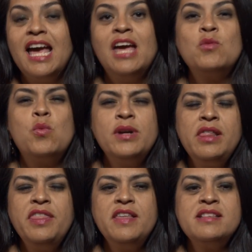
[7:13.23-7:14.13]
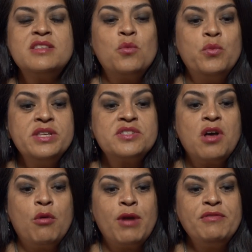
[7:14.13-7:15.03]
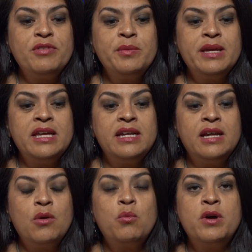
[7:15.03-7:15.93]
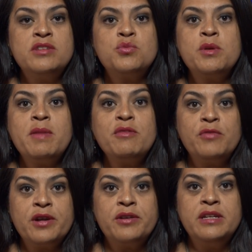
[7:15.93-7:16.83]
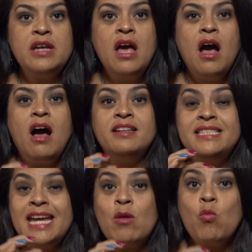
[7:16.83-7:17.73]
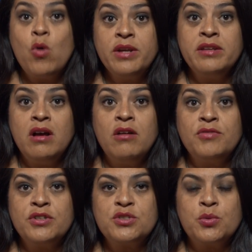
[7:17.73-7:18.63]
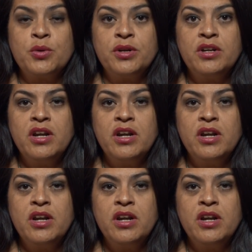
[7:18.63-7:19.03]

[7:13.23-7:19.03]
And one of the things that we saw right from the beginning was we met Viren on day one of the tour.